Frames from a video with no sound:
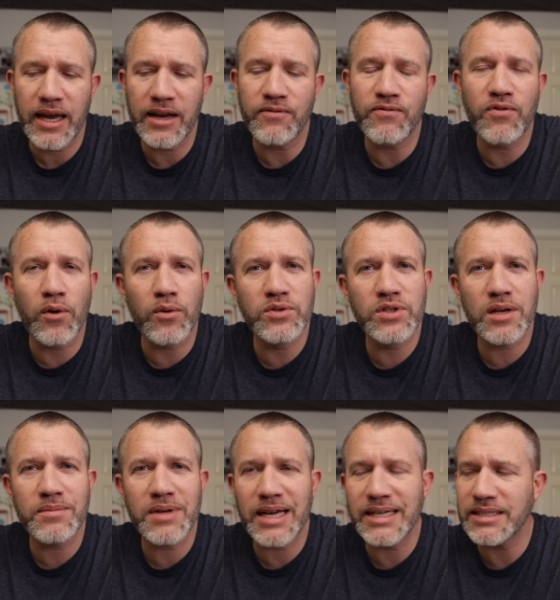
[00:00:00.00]
It folds
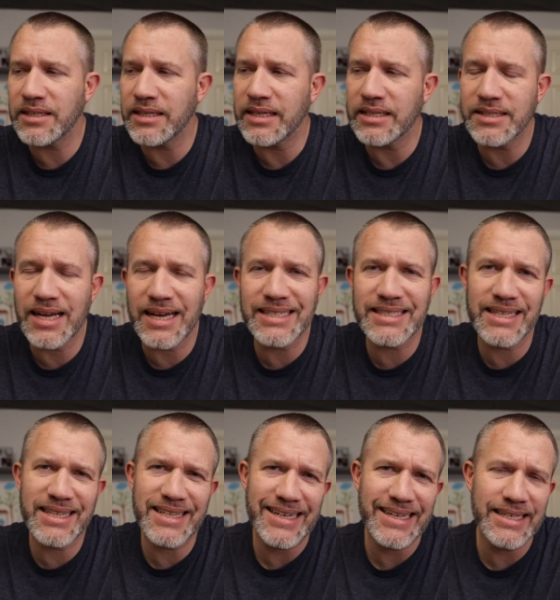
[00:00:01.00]
up nicely. It's nice
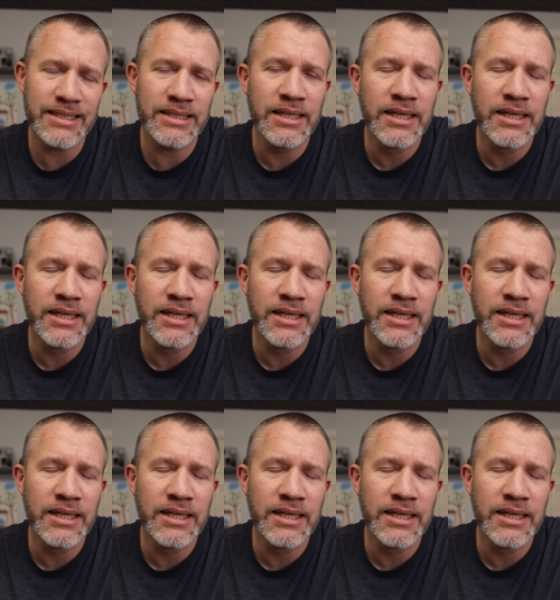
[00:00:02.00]
and thin.